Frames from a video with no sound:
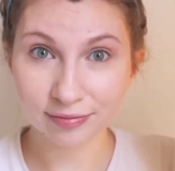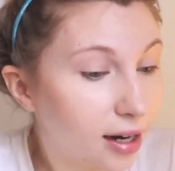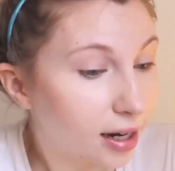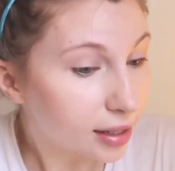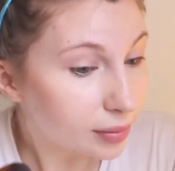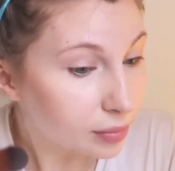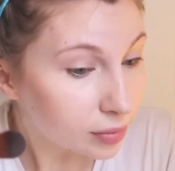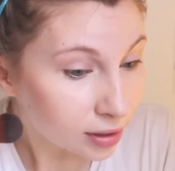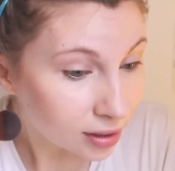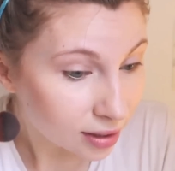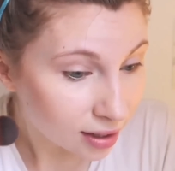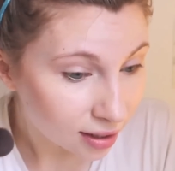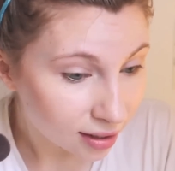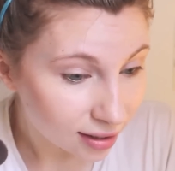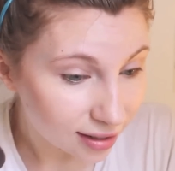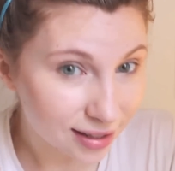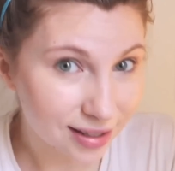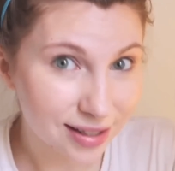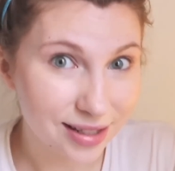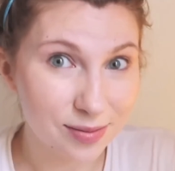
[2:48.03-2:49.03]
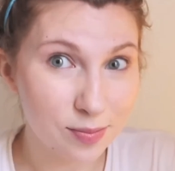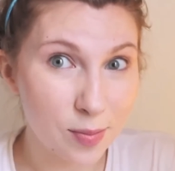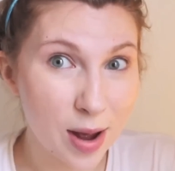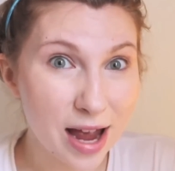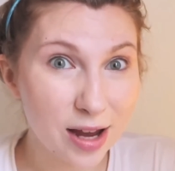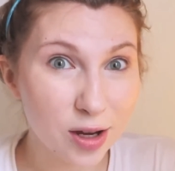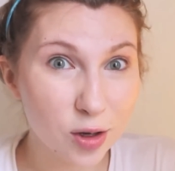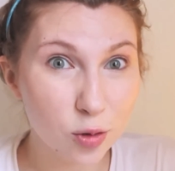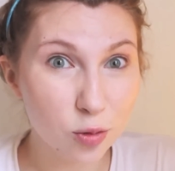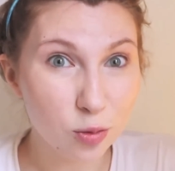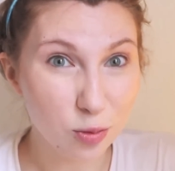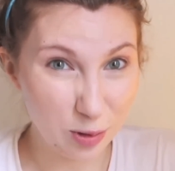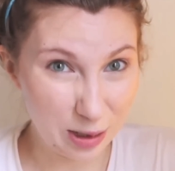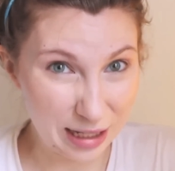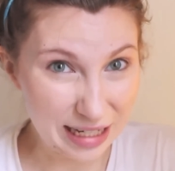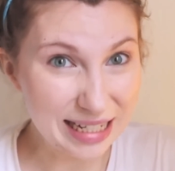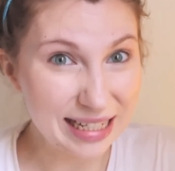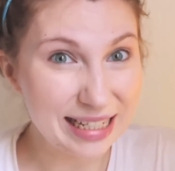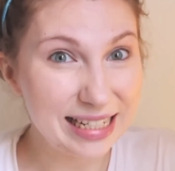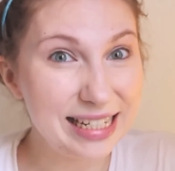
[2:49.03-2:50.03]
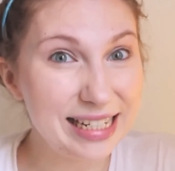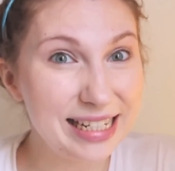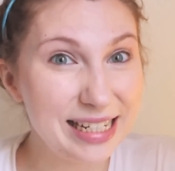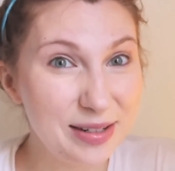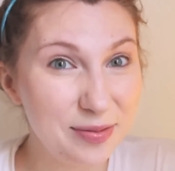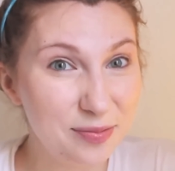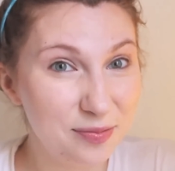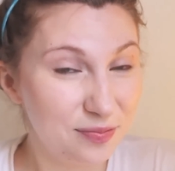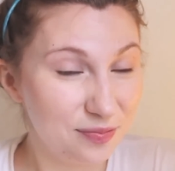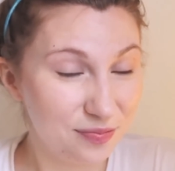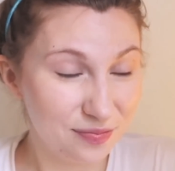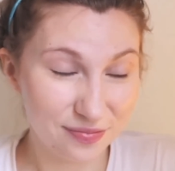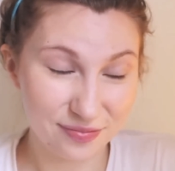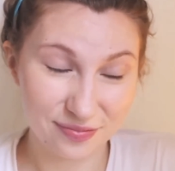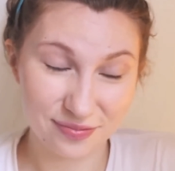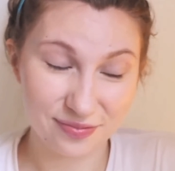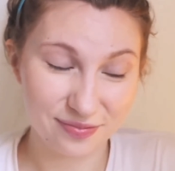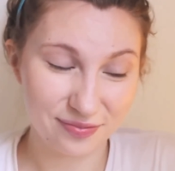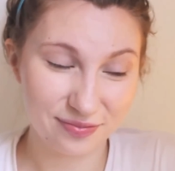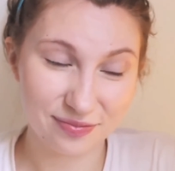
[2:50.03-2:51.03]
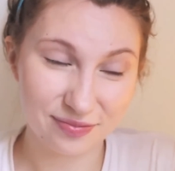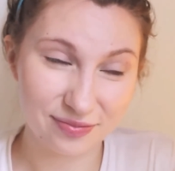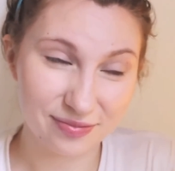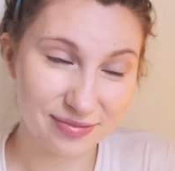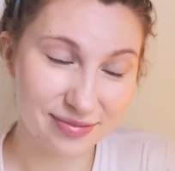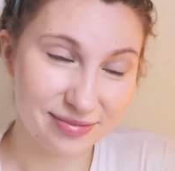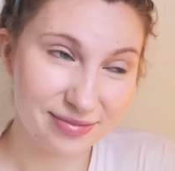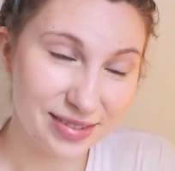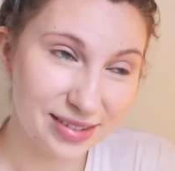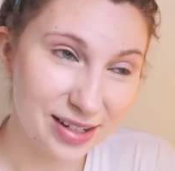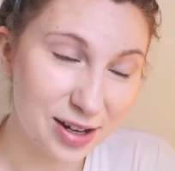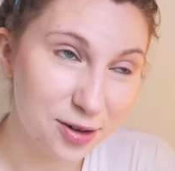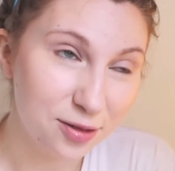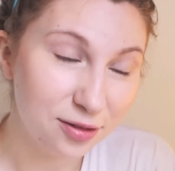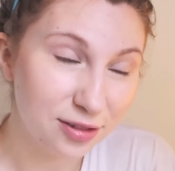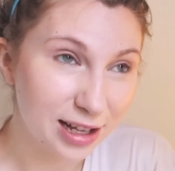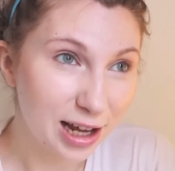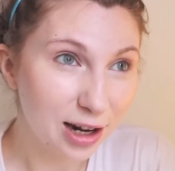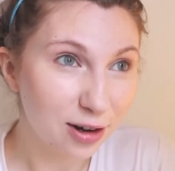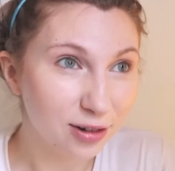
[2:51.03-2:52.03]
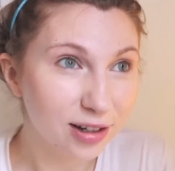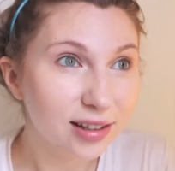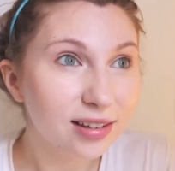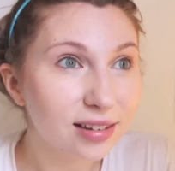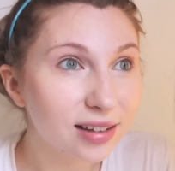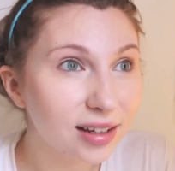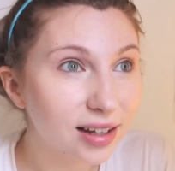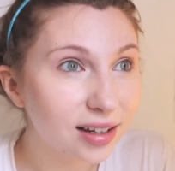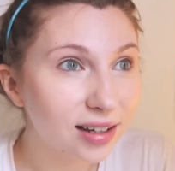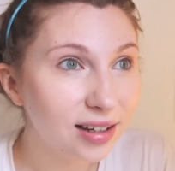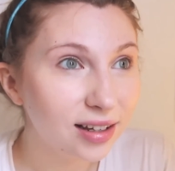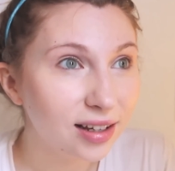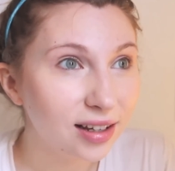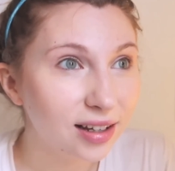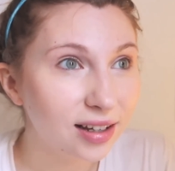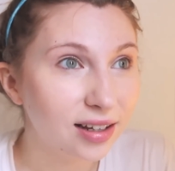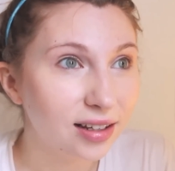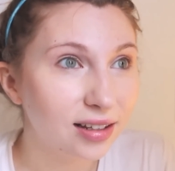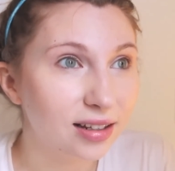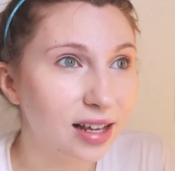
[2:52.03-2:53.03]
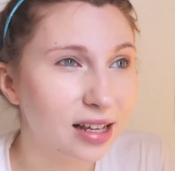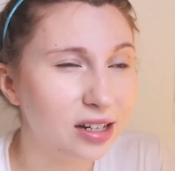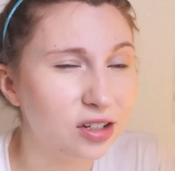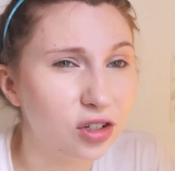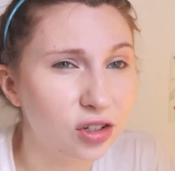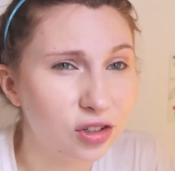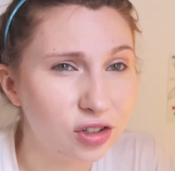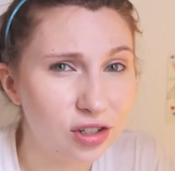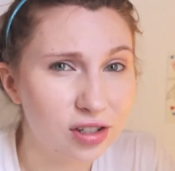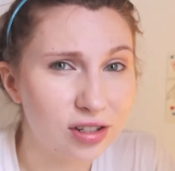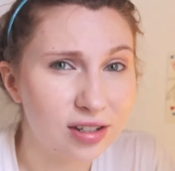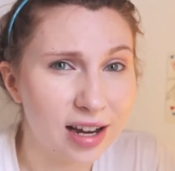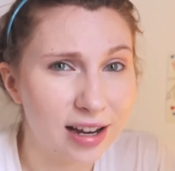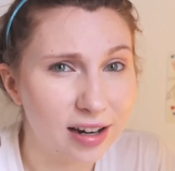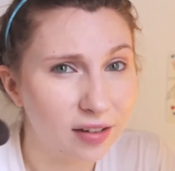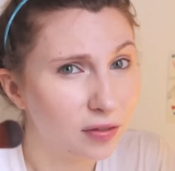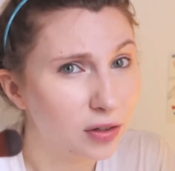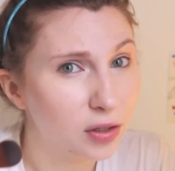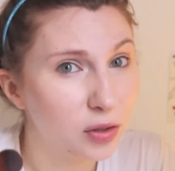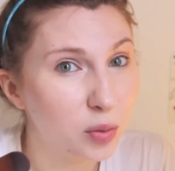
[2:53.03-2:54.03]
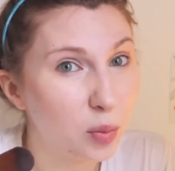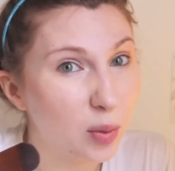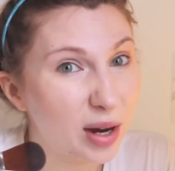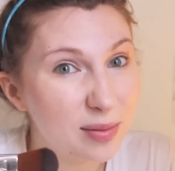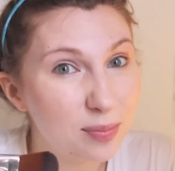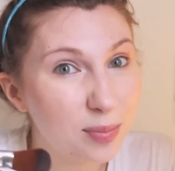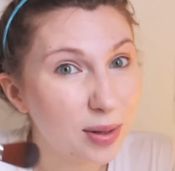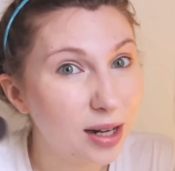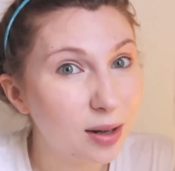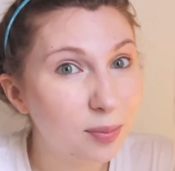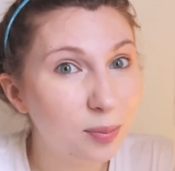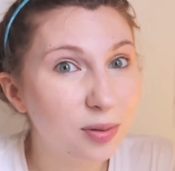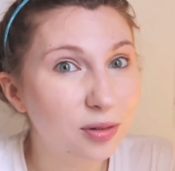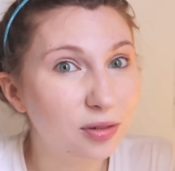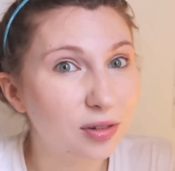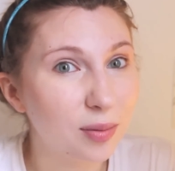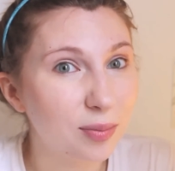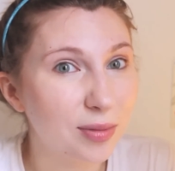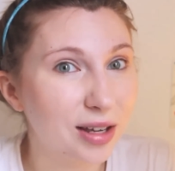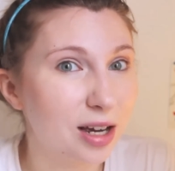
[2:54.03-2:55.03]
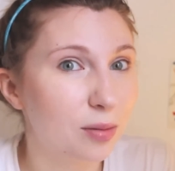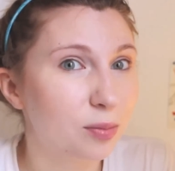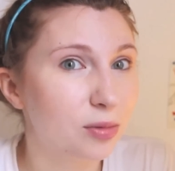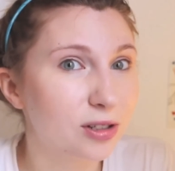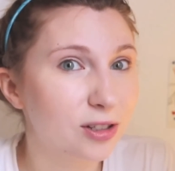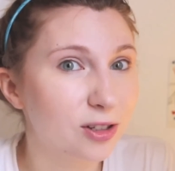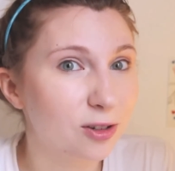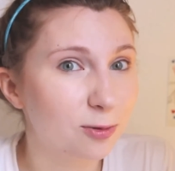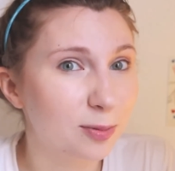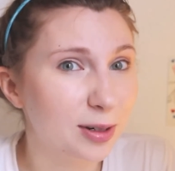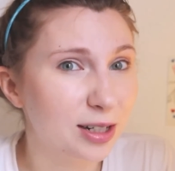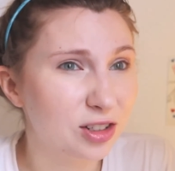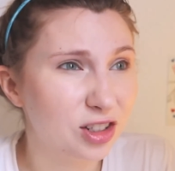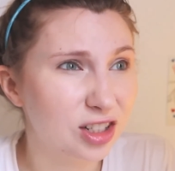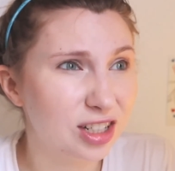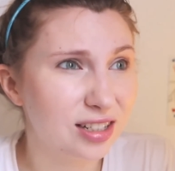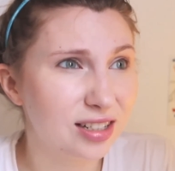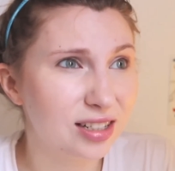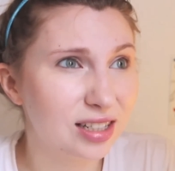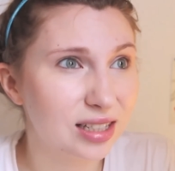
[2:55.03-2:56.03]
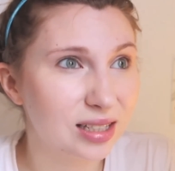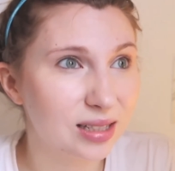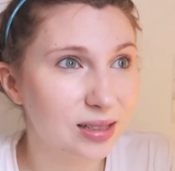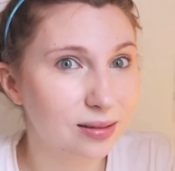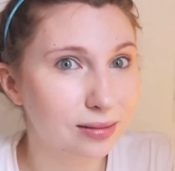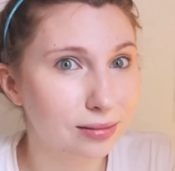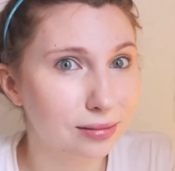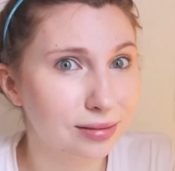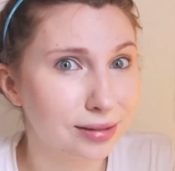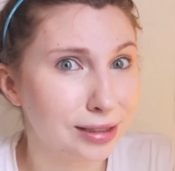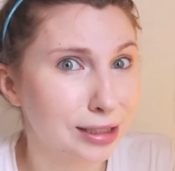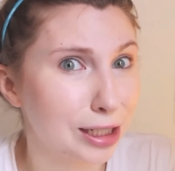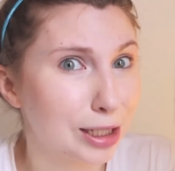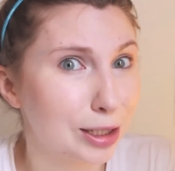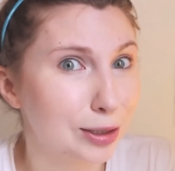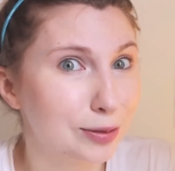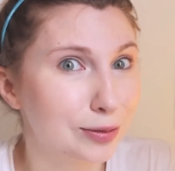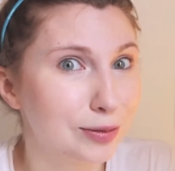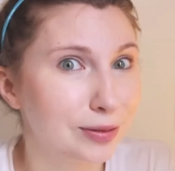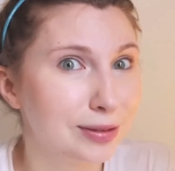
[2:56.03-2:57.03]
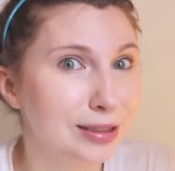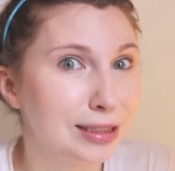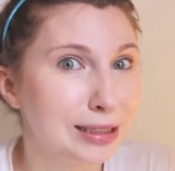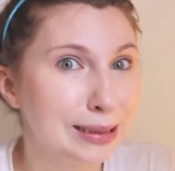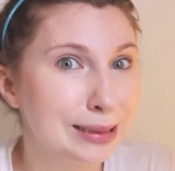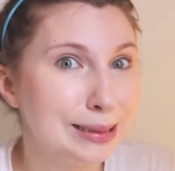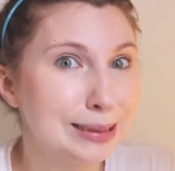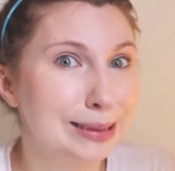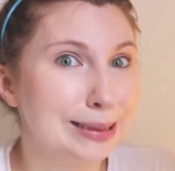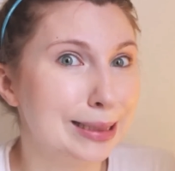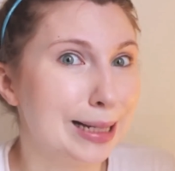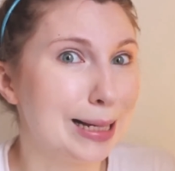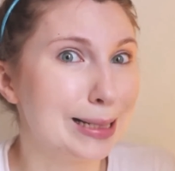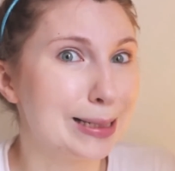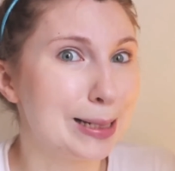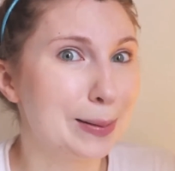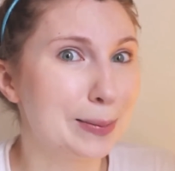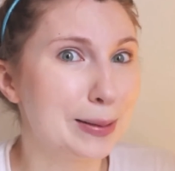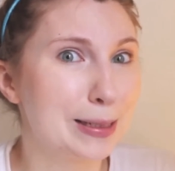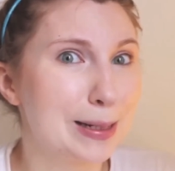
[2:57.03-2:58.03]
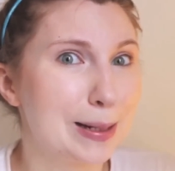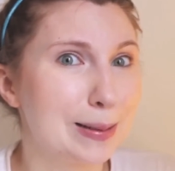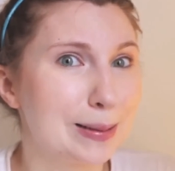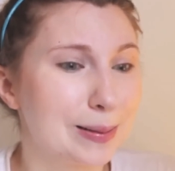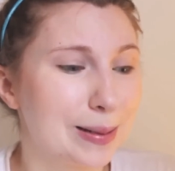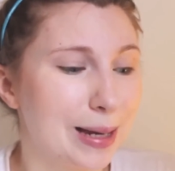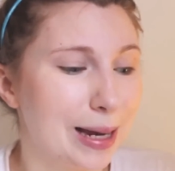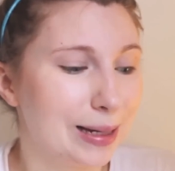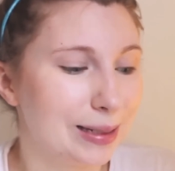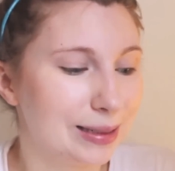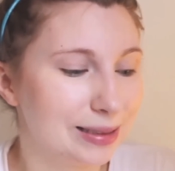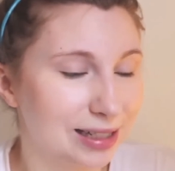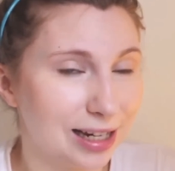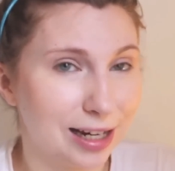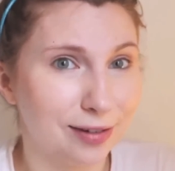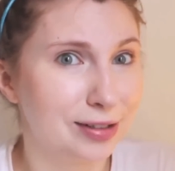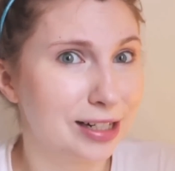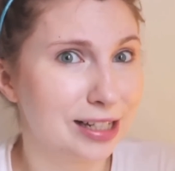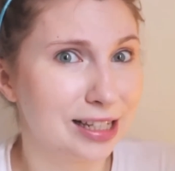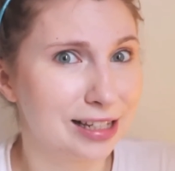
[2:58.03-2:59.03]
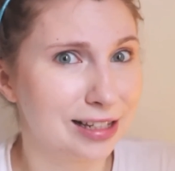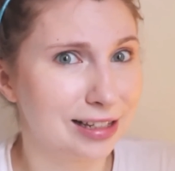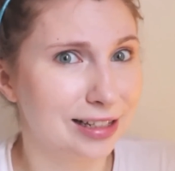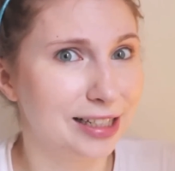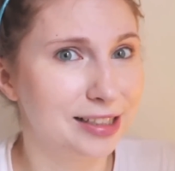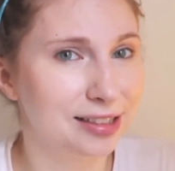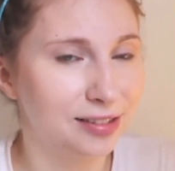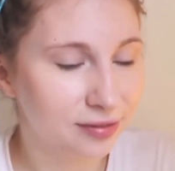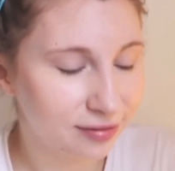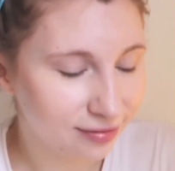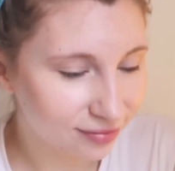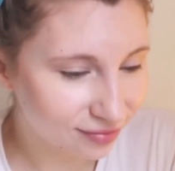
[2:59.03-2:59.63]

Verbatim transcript: I'm just going to smile really unflatteringly and then just kind of swipe up from the apples of my cheeks. So let's hope this goes okay. I haven't done this a lot.